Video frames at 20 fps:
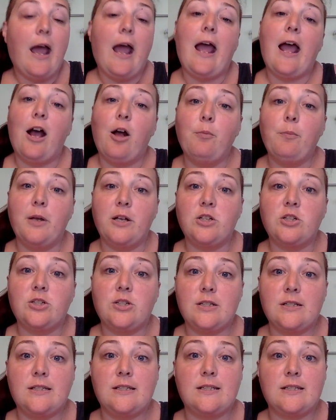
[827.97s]
How much
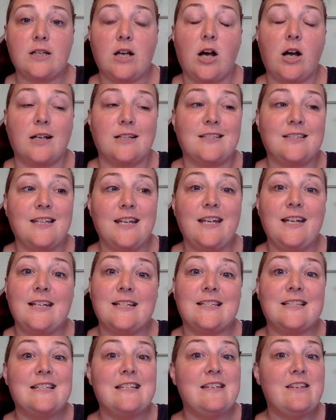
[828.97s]
does this cost? It
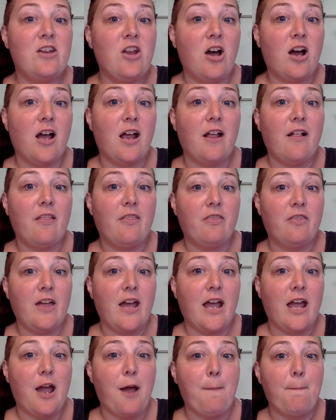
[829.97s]
is not
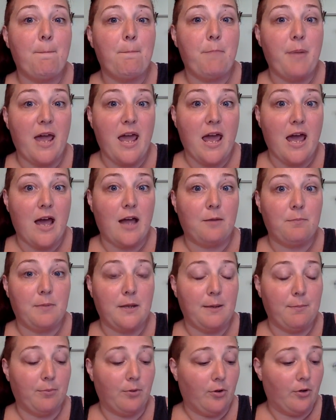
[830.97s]
that bad,
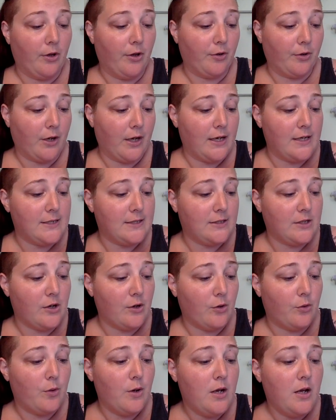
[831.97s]
people. Okay,
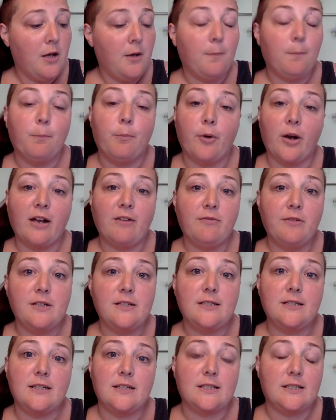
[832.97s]
so
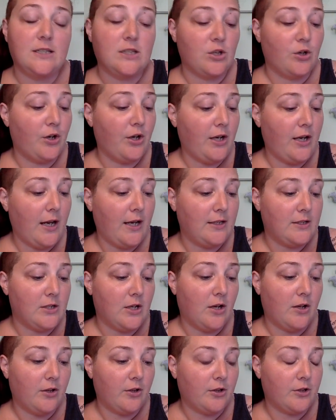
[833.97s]
breakfast is
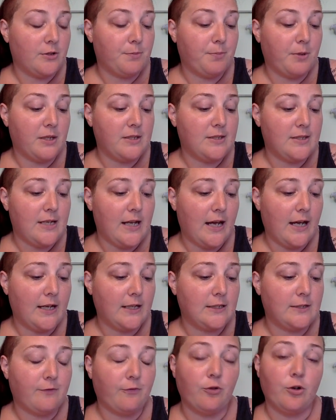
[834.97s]
$38 plus
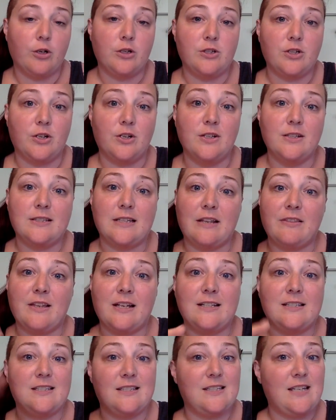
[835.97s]
tax for adults, and
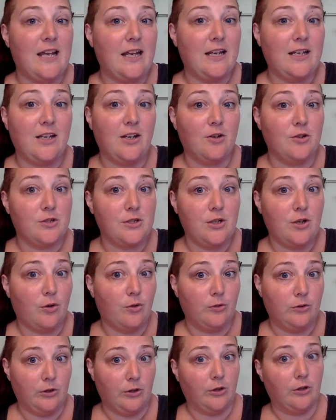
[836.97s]
that's 10 years and
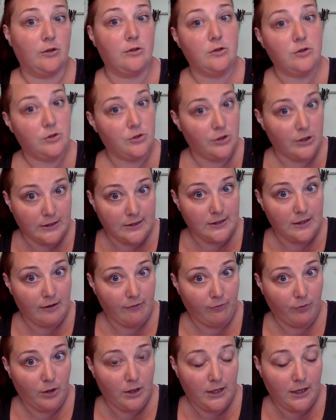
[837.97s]
older, just
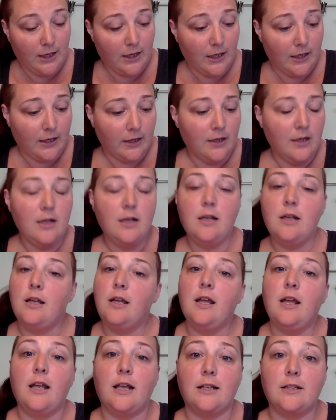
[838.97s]
FYI.
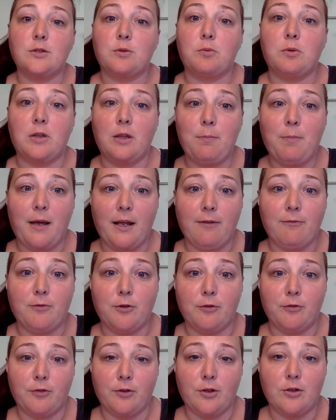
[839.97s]
It's really
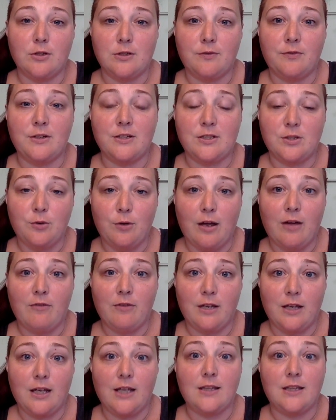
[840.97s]
painful for those of us who have
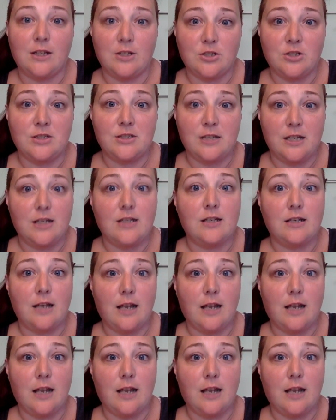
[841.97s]
a kid that just hit